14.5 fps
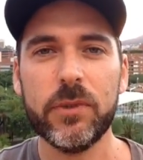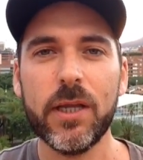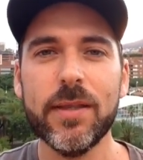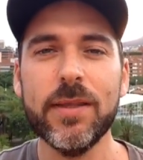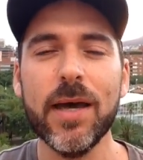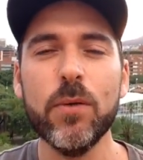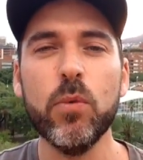
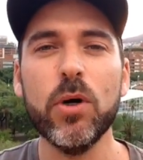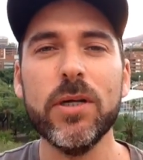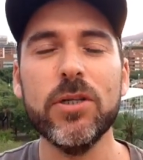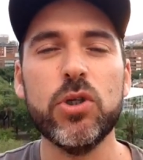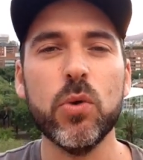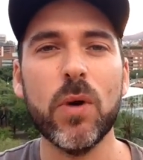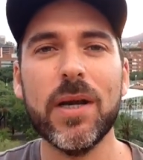than
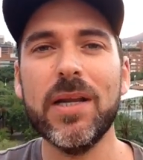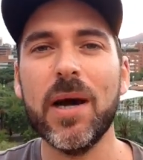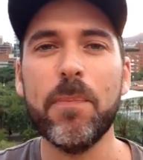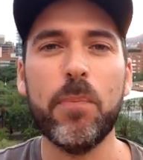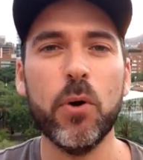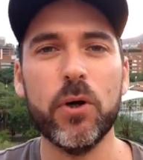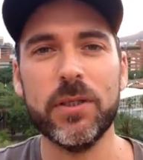what Joan
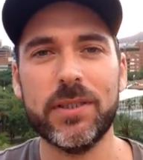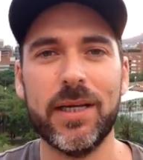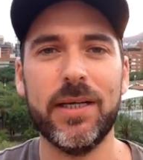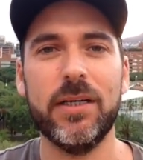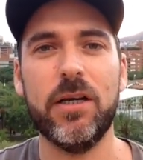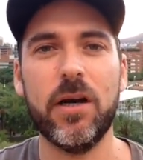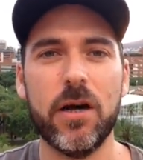
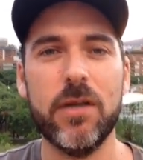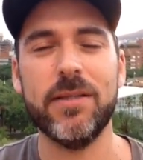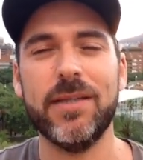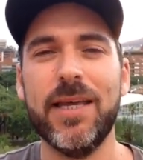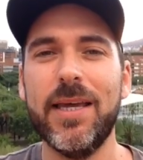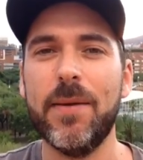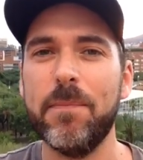Laporta got
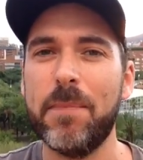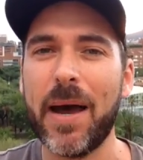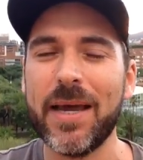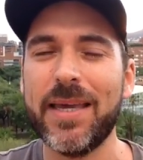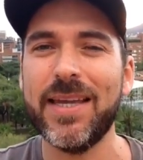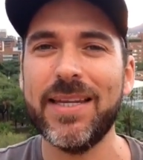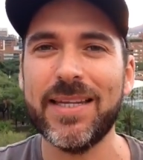
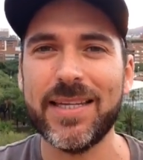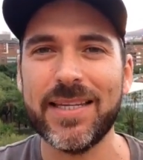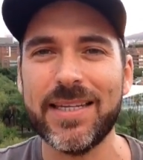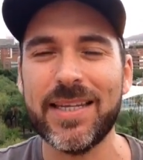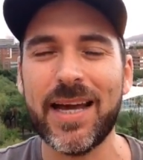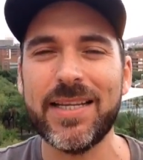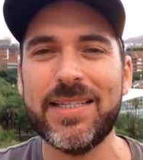back in
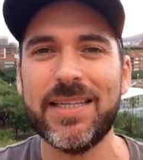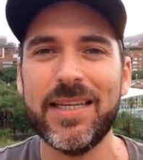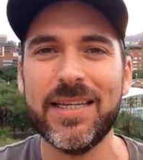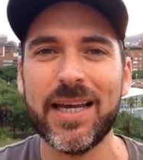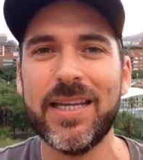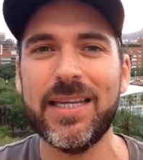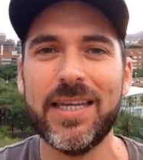
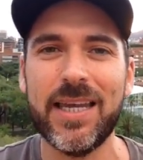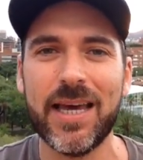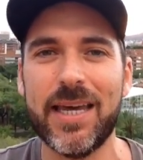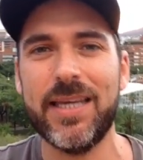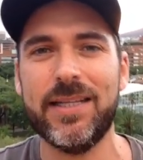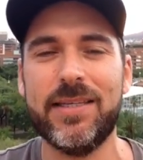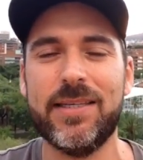
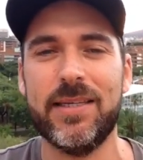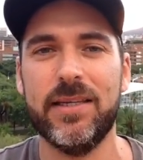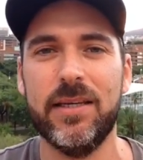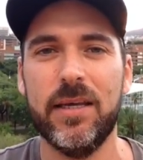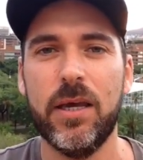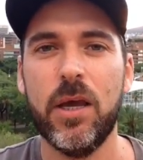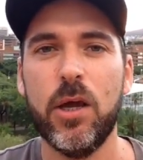1998,
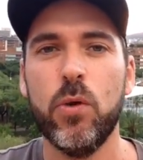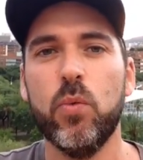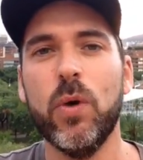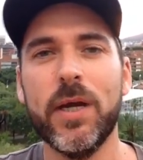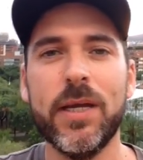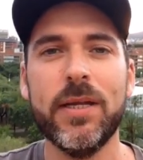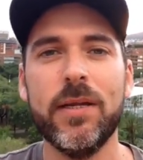
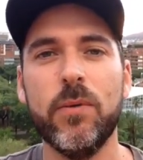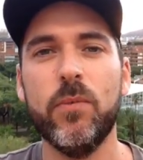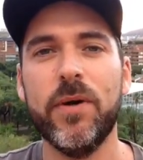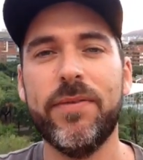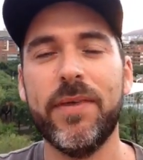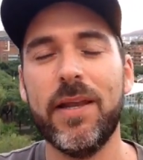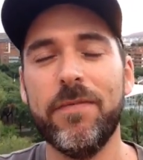when
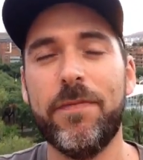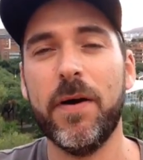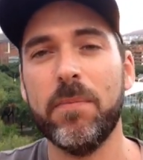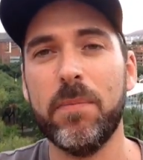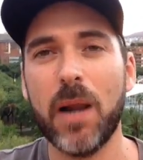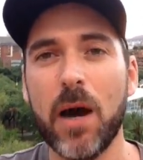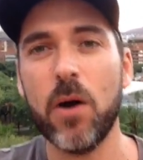with
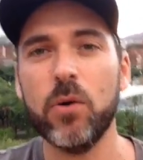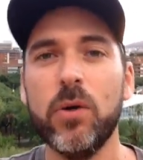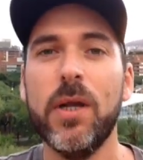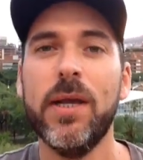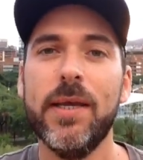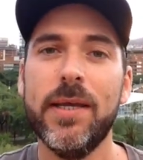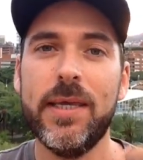Elefant Blau
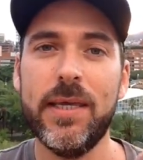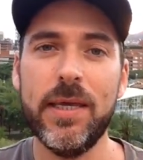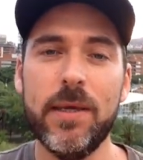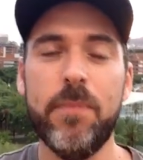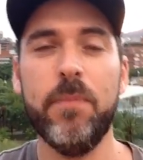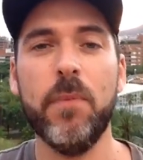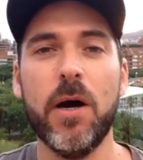
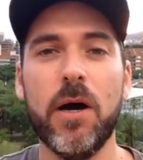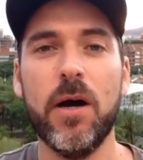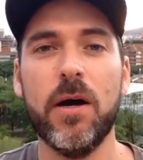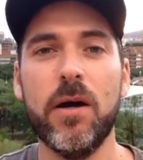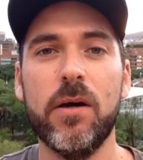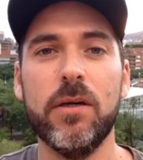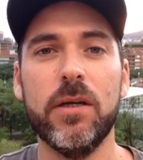he
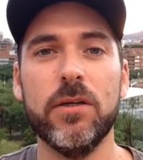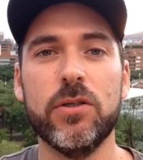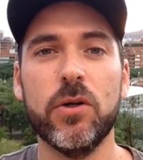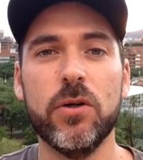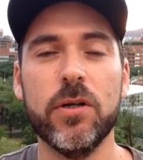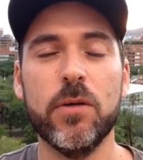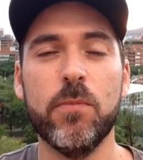
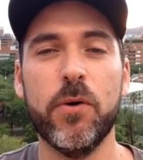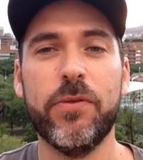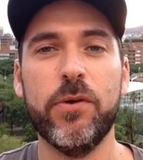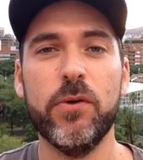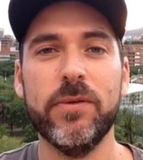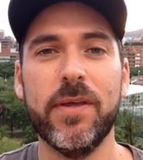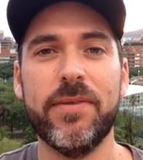started a
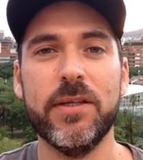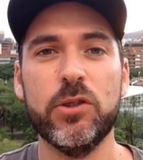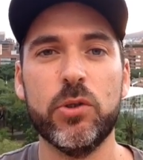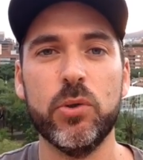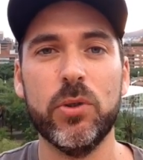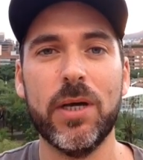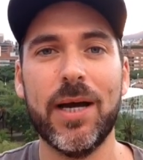moción de
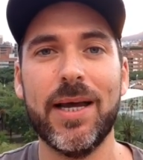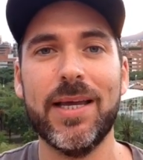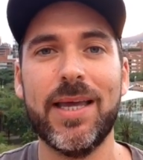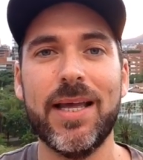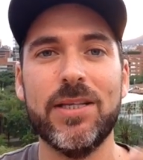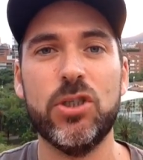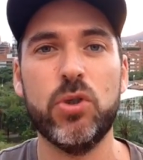censura
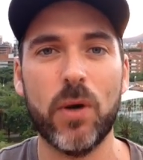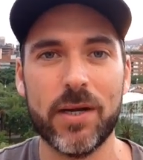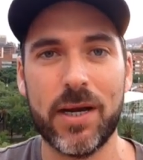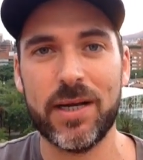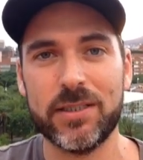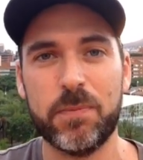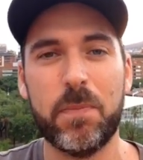against Joan
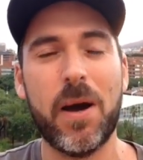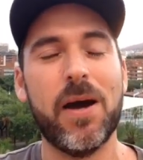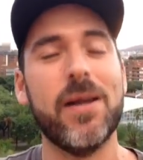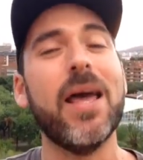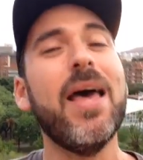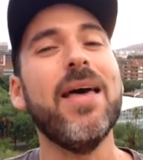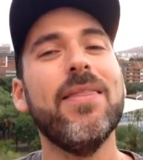
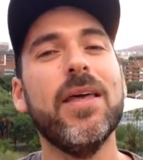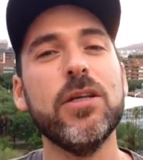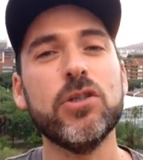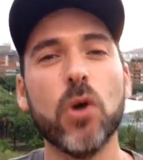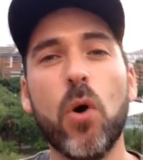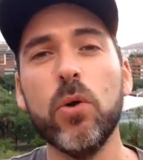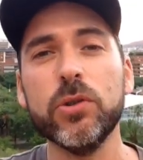Gaspar. That
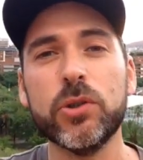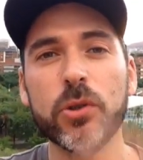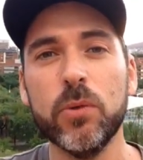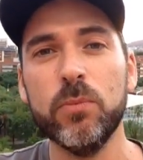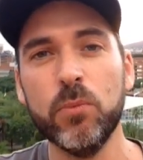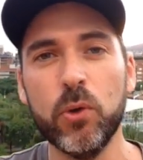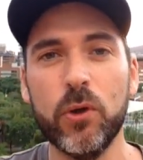is
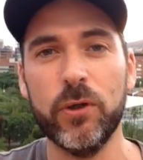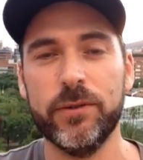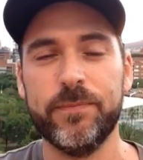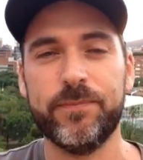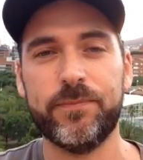also more